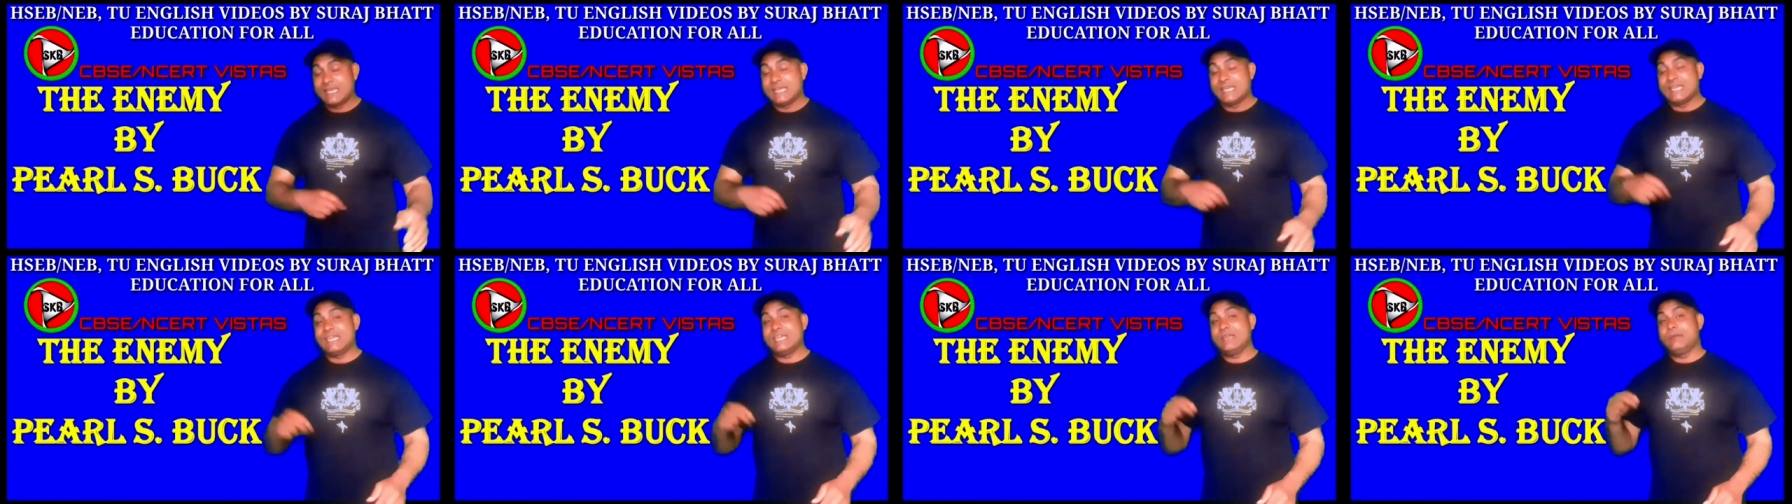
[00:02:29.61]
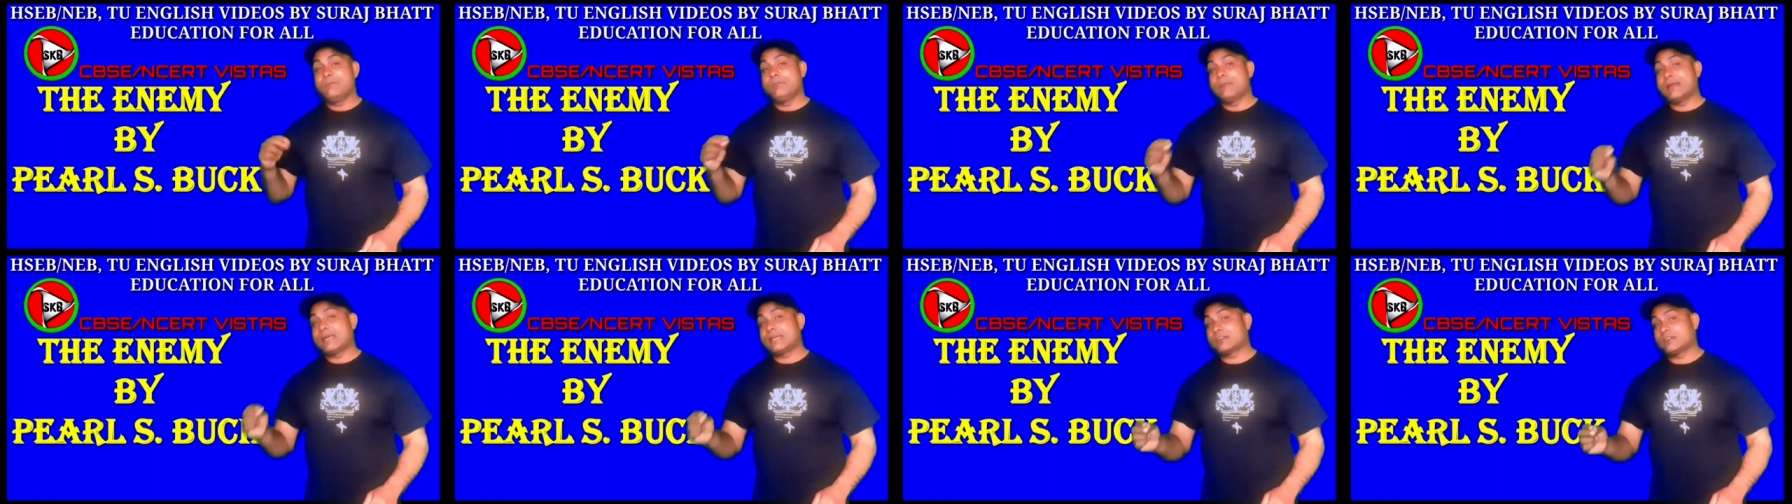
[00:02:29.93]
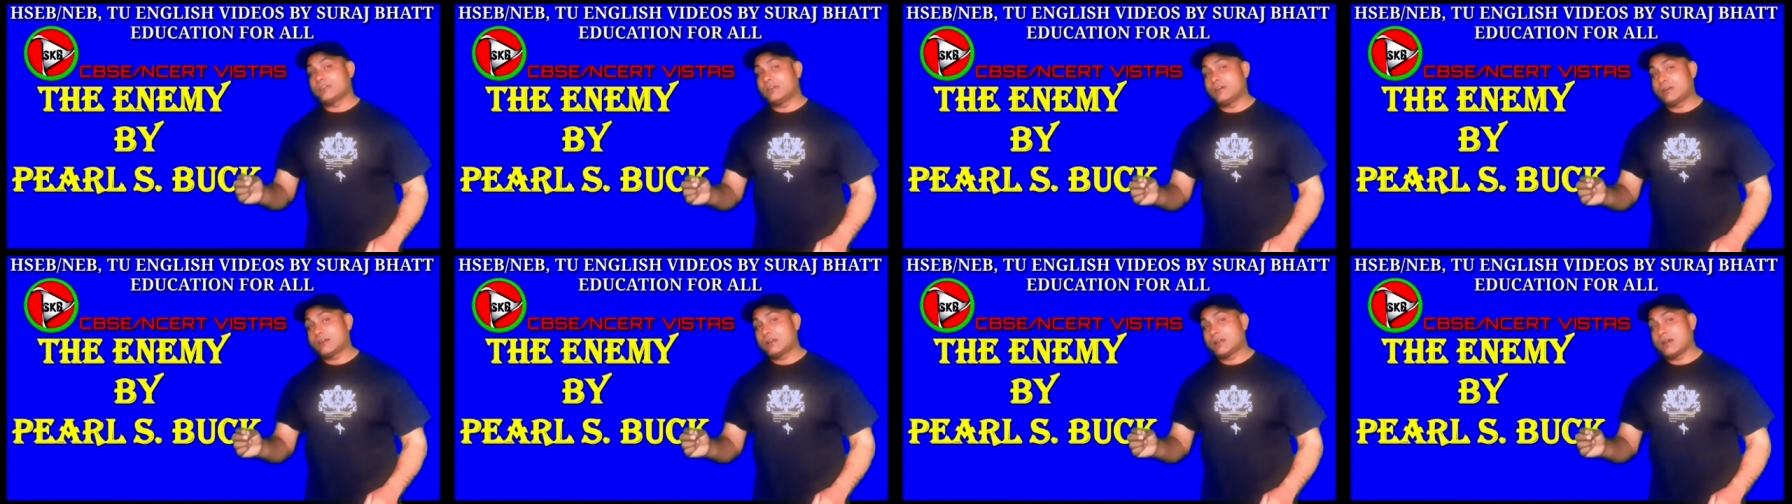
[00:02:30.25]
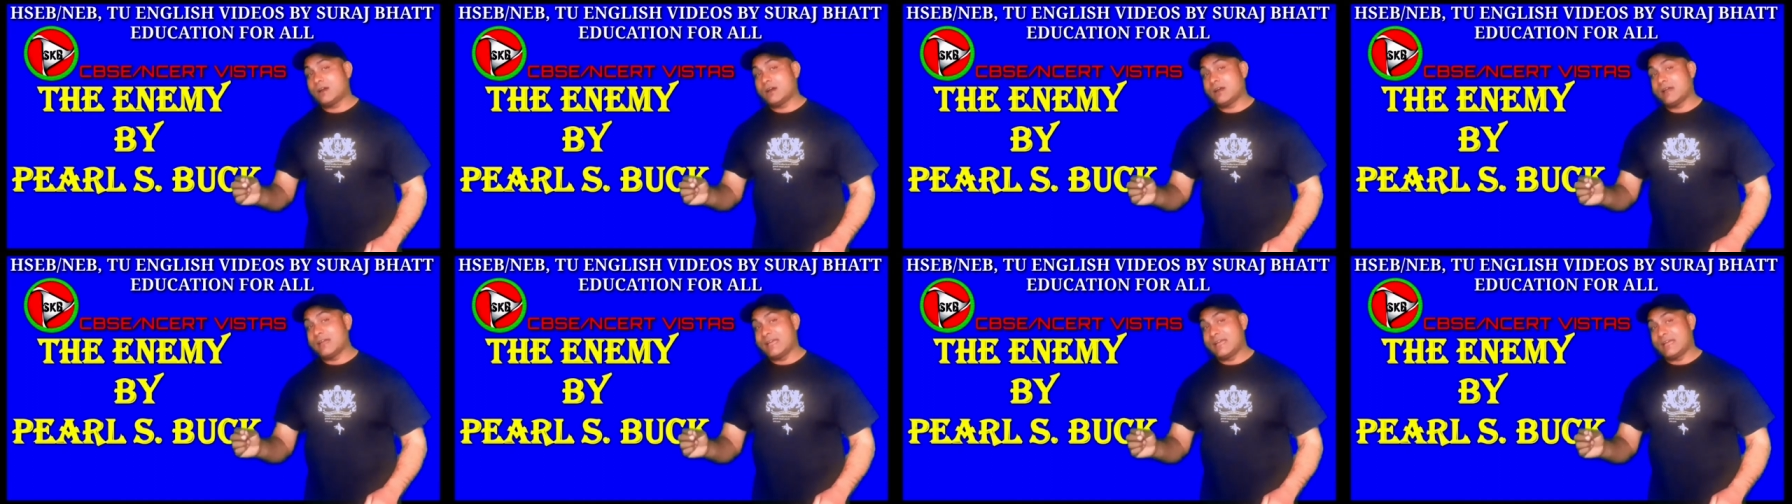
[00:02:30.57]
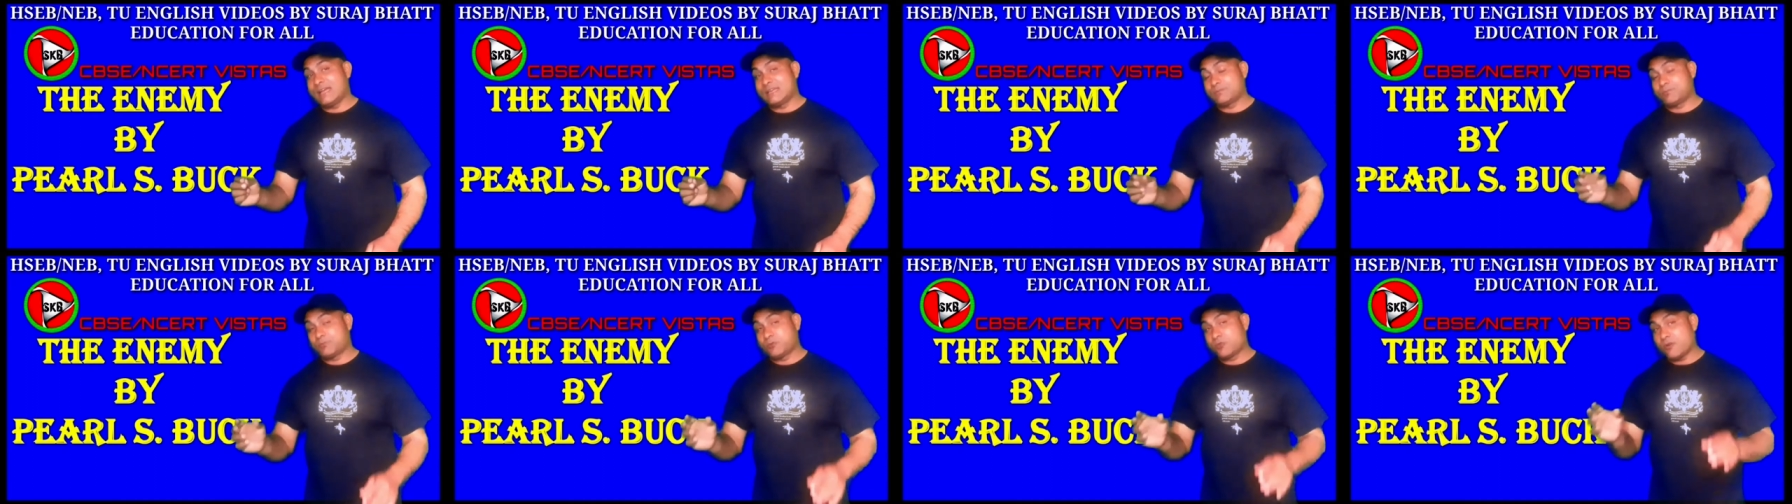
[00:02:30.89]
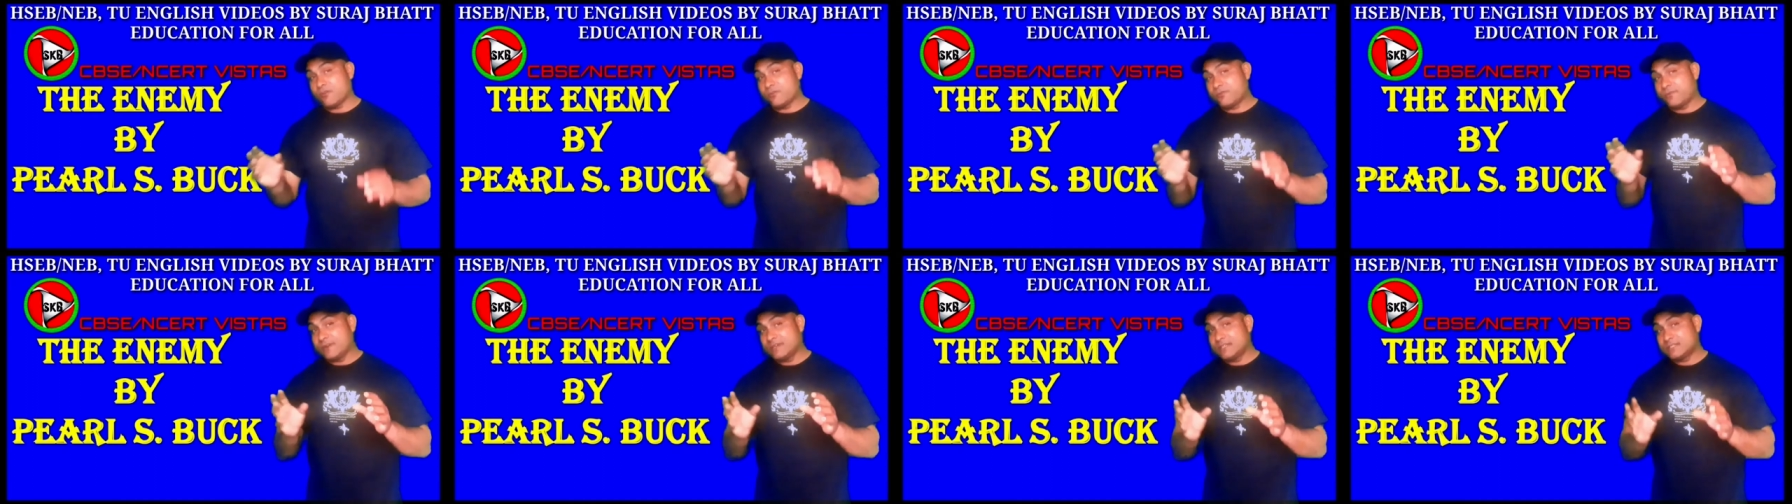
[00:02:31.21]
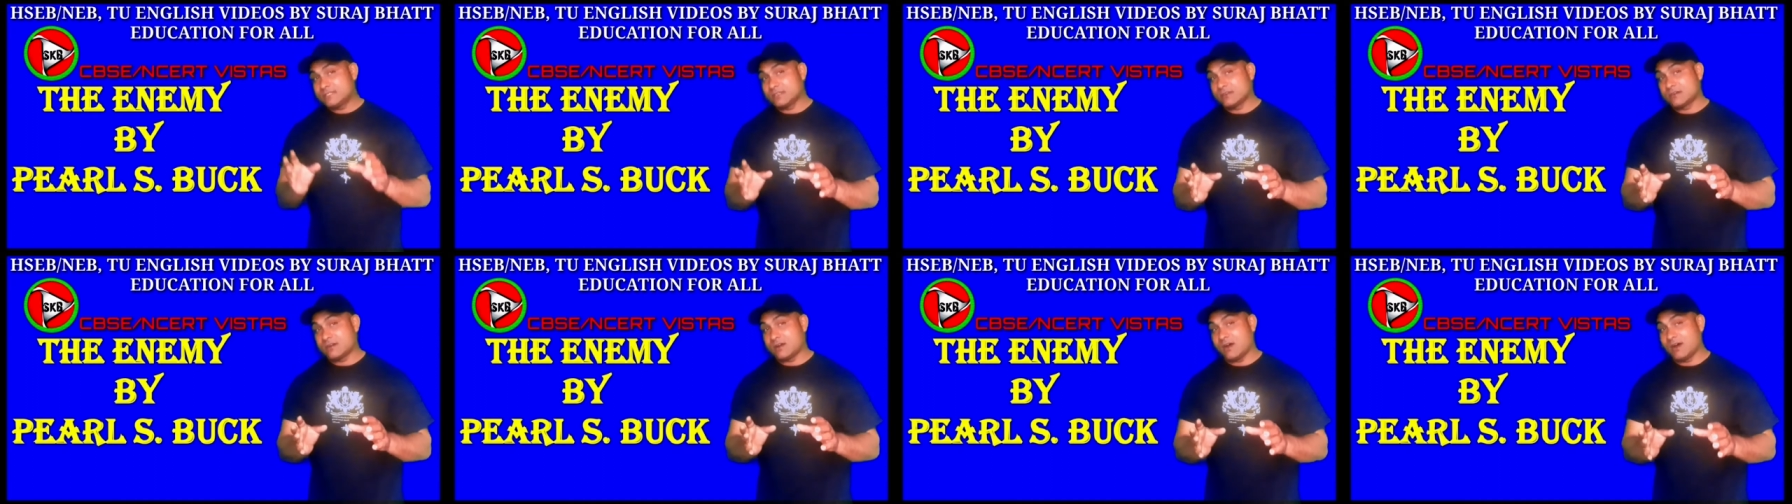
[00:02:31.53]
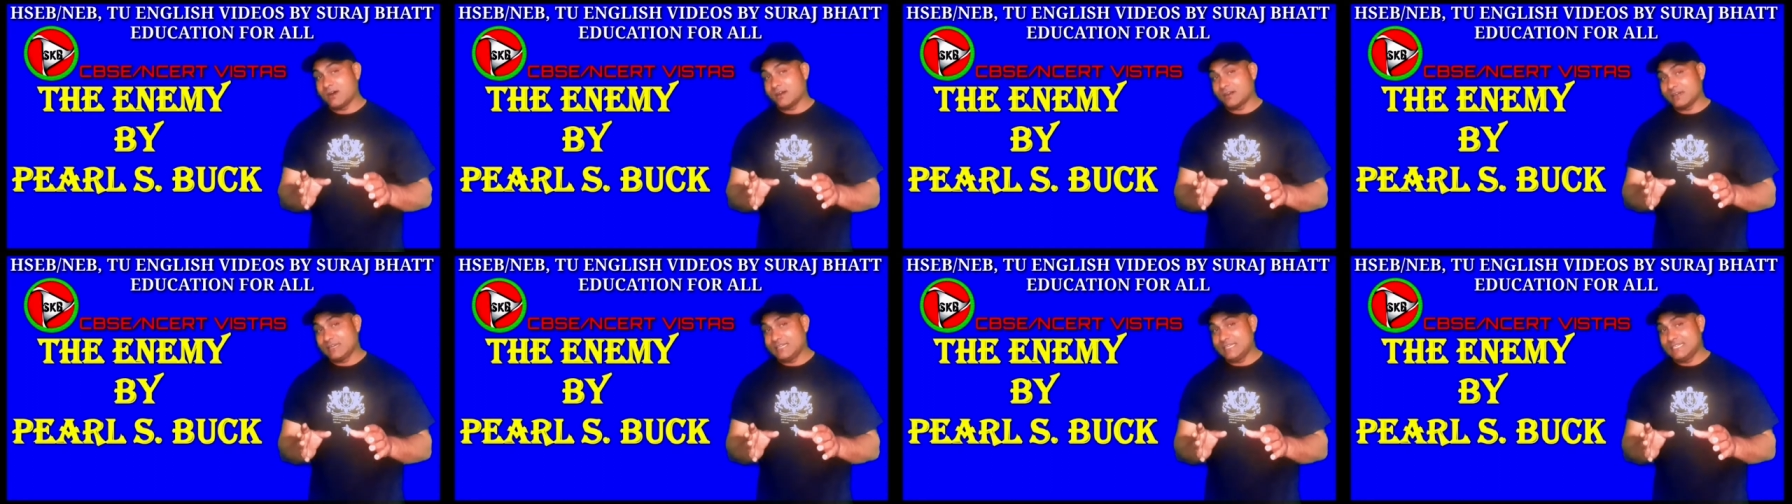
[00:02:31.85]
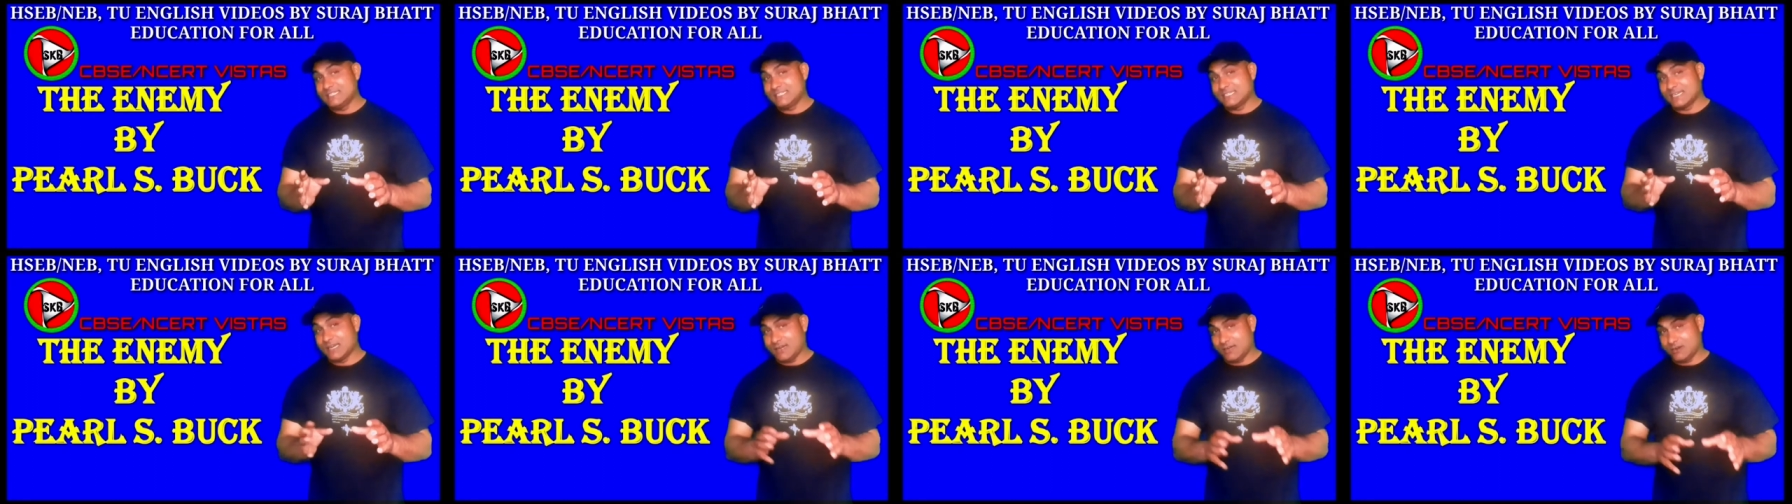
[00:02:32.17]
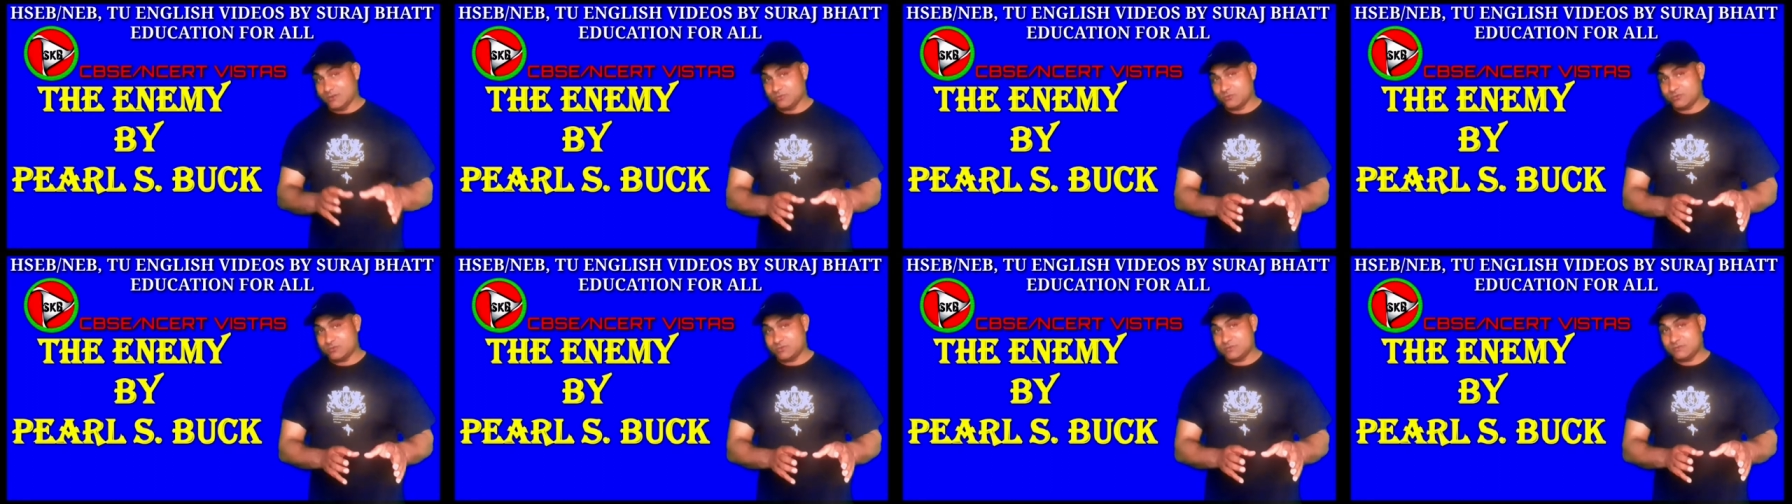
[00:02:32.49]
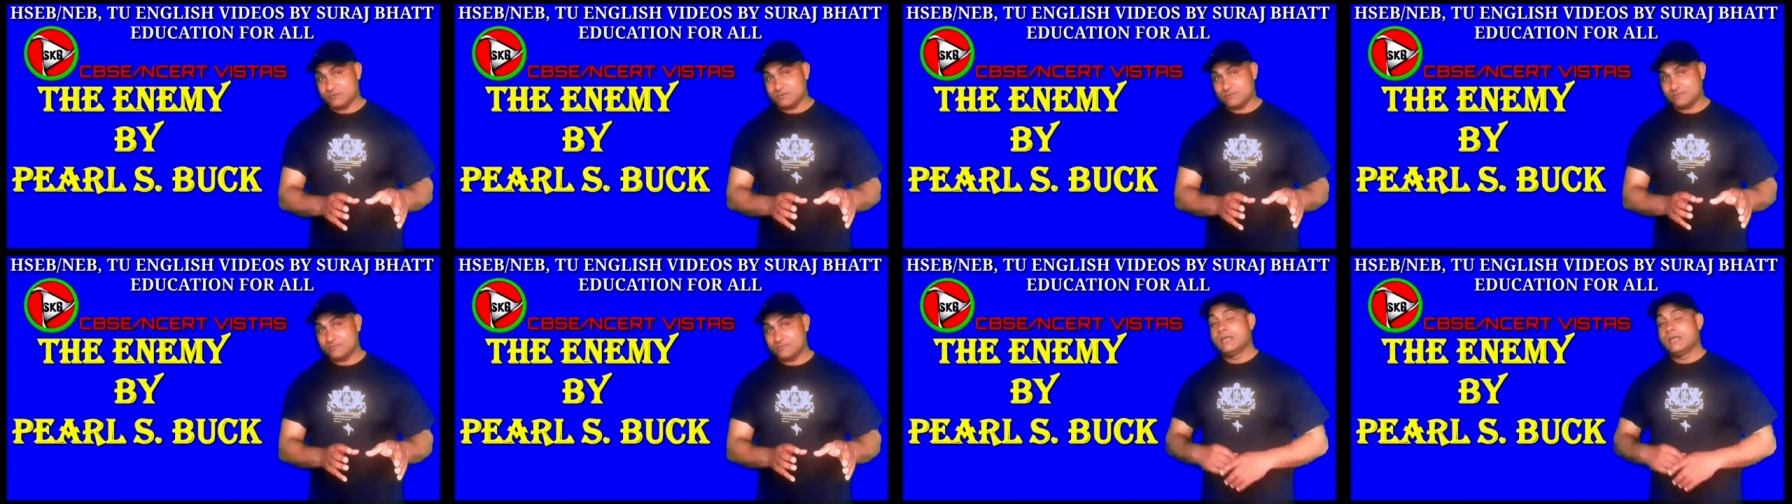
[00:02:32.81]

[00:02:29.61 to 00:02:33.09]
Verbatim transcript: He met Hana at Professor Harley's house.